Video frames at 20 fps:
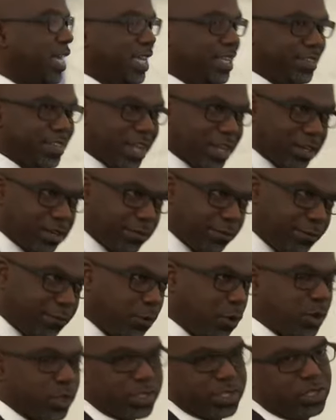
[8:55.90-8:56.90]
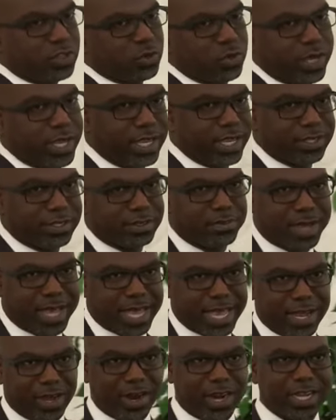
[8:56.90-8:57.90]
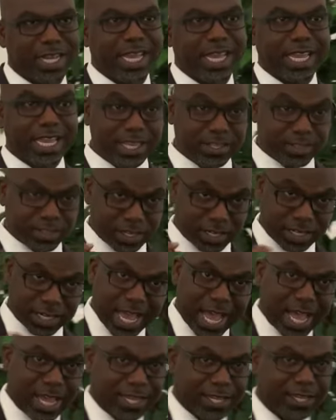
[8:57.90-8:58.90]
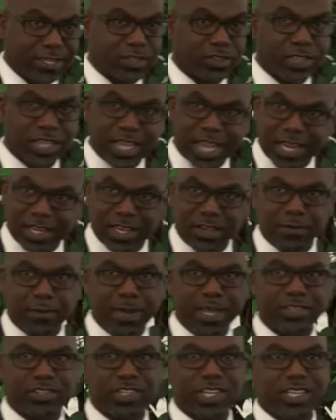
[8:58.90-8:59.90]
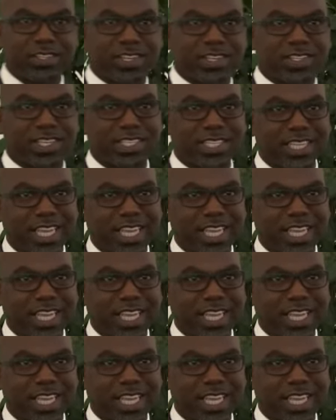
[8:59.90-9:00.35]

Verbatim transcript: He's not going to force his way into my heart. He's going to knock. And the thing I love about Jesus is